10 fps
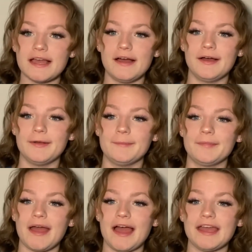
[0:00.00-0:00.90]

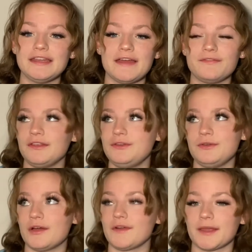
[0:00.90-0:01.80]
I definitely do
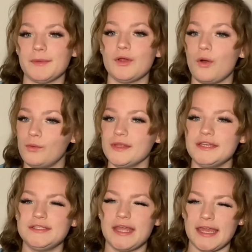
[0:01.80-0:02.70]
not recommend only
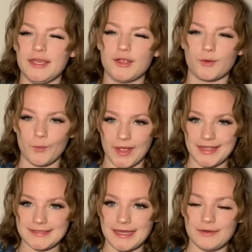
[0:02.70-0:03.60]
taking your weight
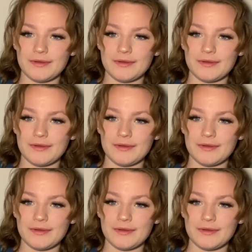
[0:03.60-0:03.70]
down.